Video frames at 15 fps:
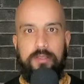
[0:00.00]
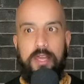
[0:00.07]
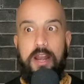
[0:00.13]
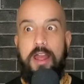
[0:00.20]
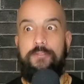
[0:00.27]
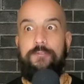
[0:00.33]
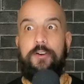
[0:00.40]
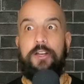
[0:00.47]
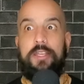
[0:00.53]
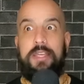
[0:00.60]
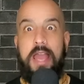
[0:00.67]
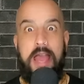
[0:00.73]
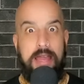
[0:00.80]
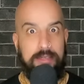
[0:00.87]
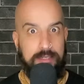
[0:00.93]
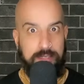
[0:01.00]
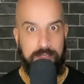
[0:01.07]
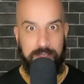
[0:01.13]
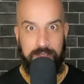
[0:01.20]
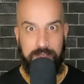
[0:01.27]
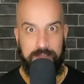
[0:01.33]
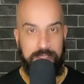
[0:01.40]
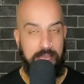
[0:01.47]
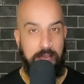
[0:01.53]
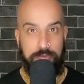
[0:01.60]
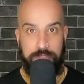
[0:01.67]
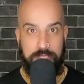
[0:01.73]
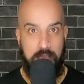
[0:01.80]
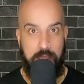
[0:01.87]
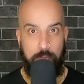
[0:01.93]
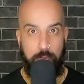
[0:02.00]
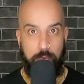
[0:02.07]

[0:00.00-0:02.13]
that I forget the outside